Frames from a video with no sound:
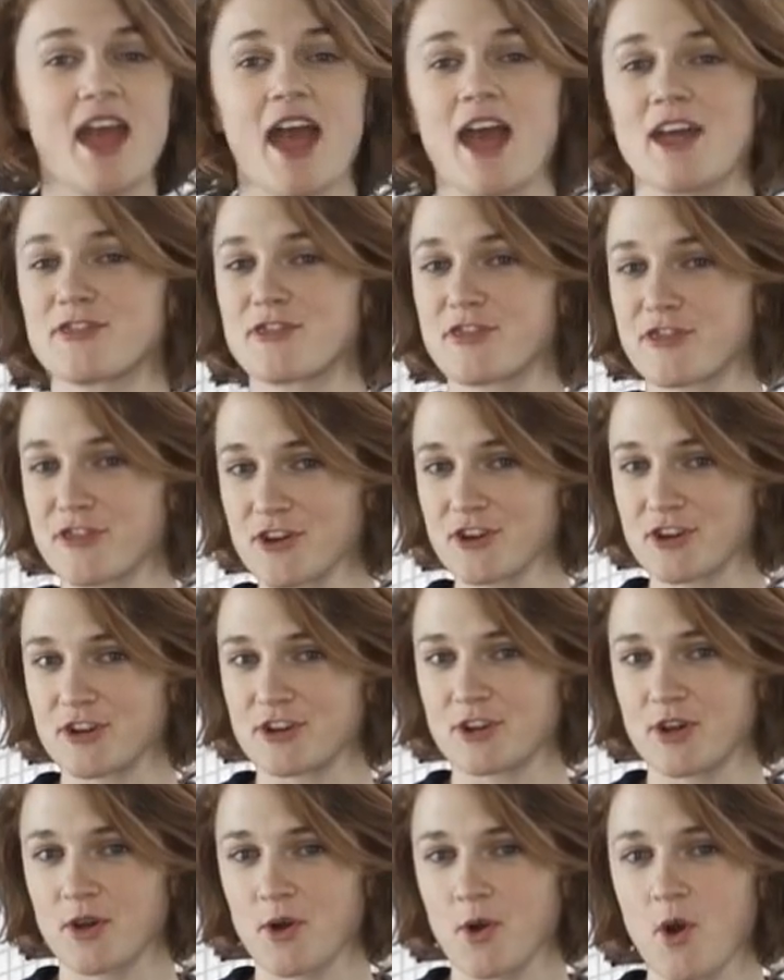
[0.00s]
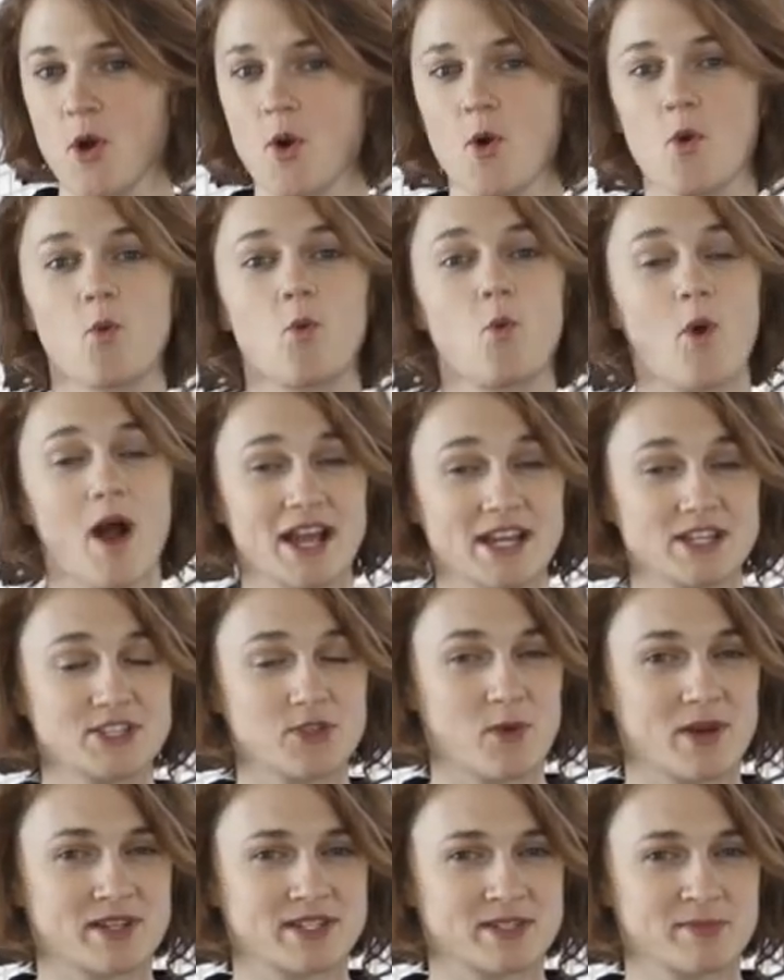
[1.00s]
And third, why is
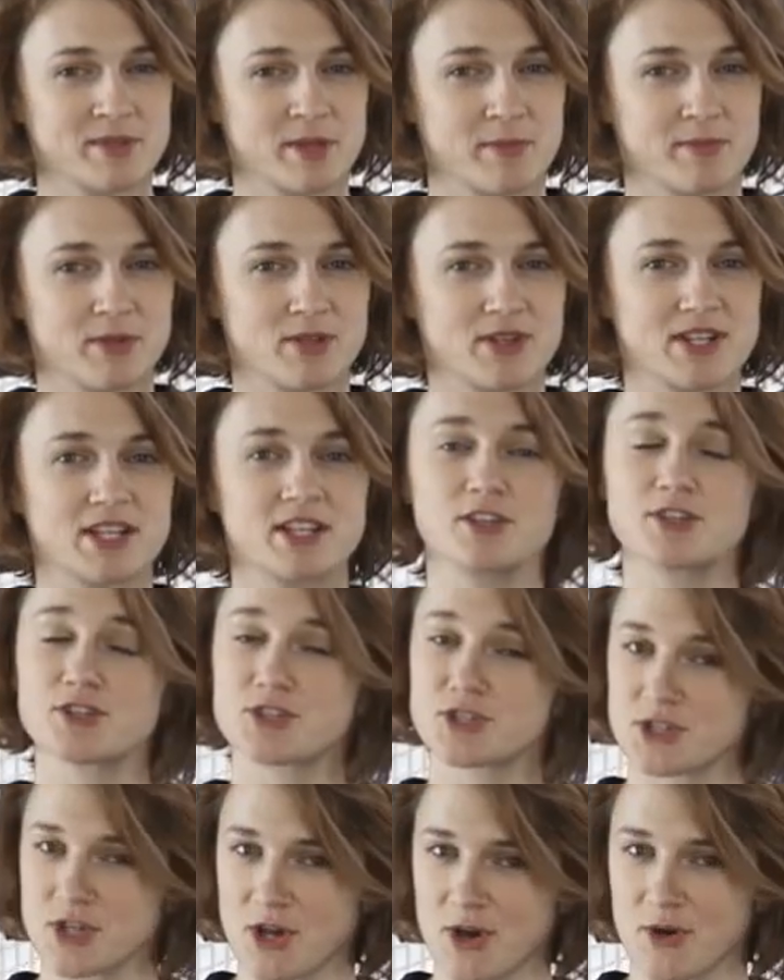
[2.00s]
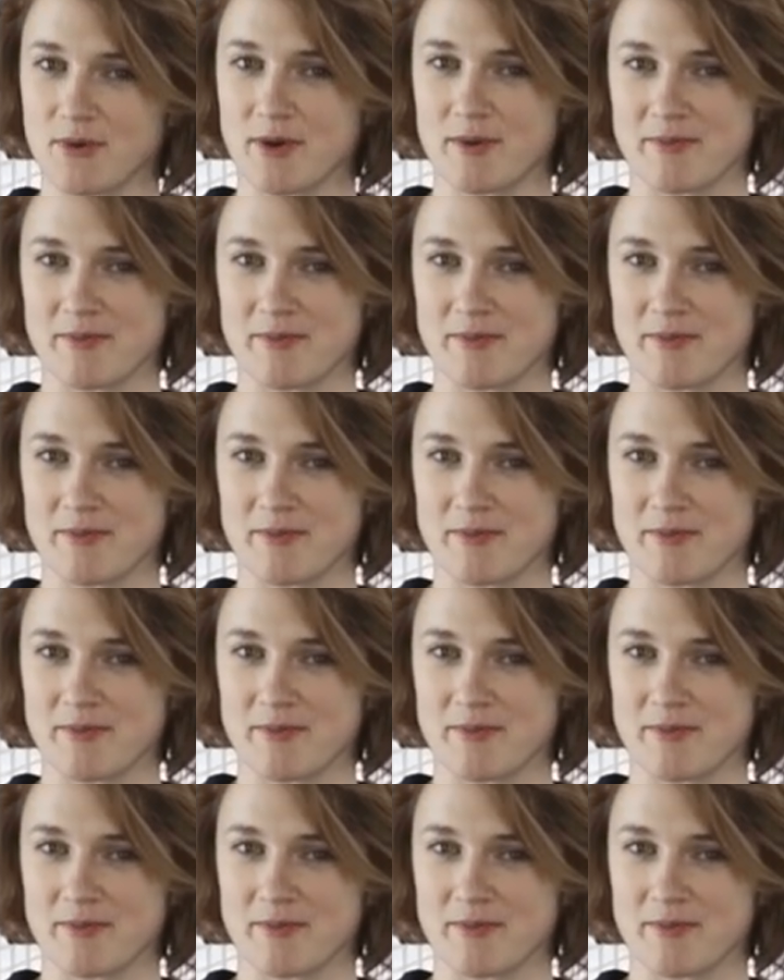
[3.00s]
quantum computing so